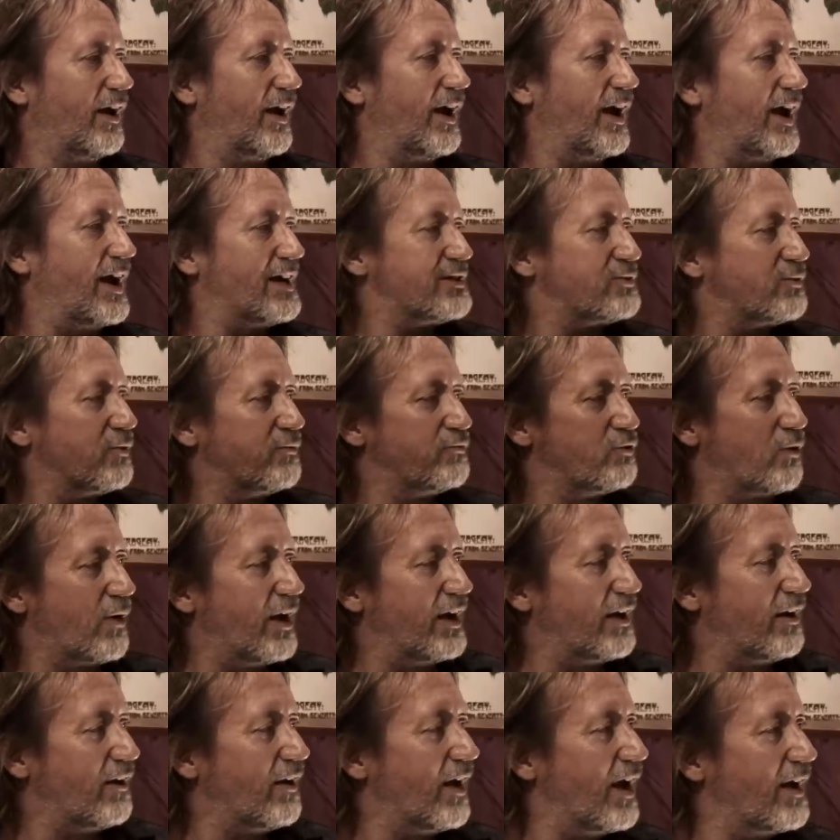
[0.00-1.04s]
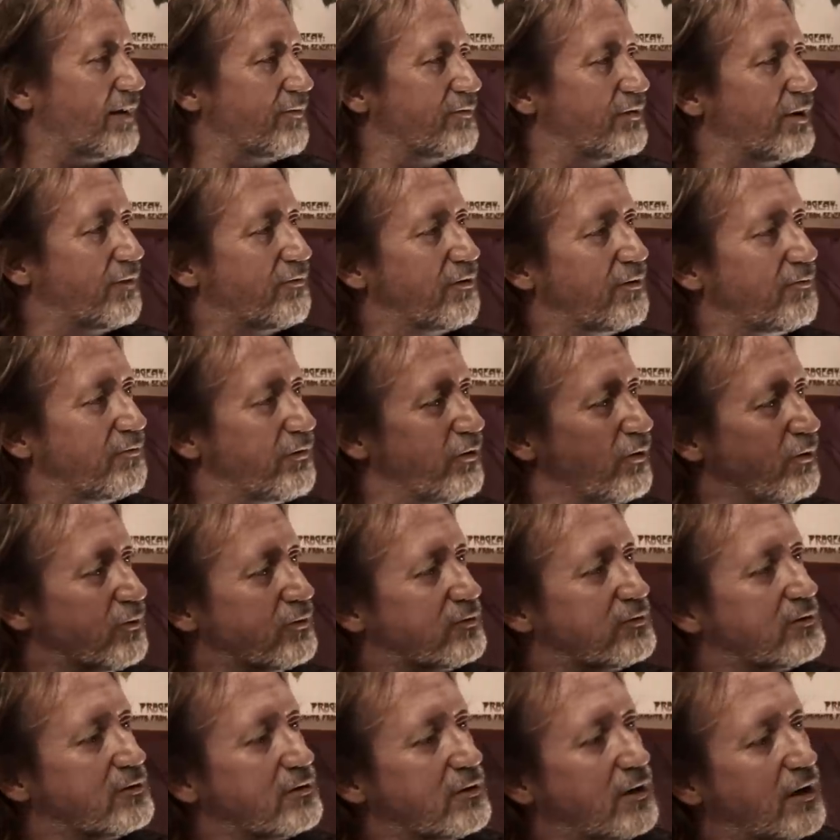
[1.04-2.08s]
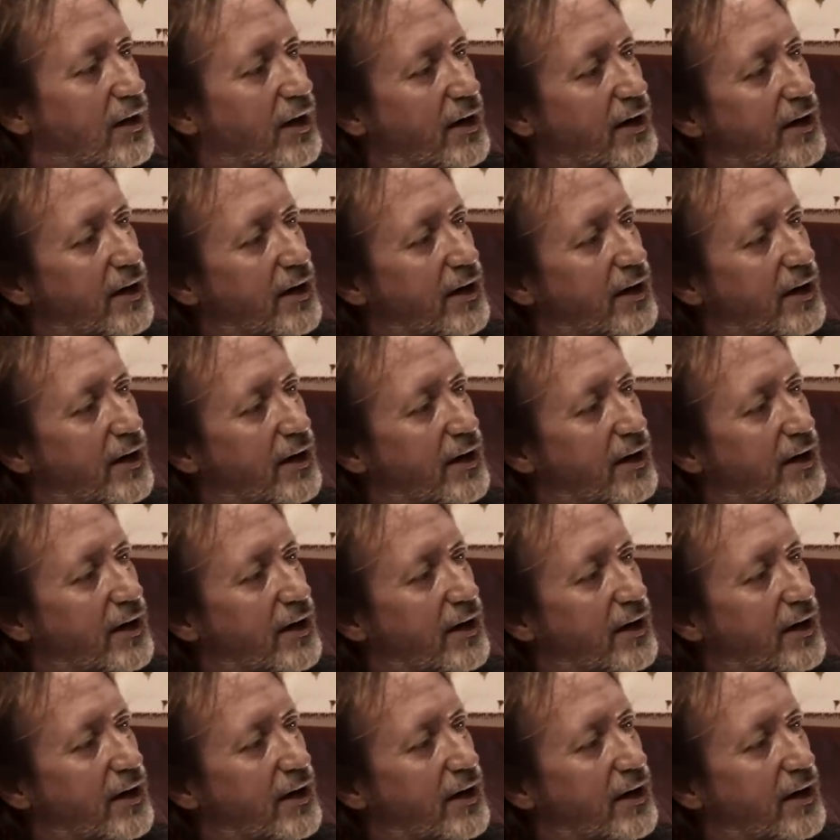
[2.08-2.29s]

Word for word: has to have tried a lot of different foods, mm-hmm.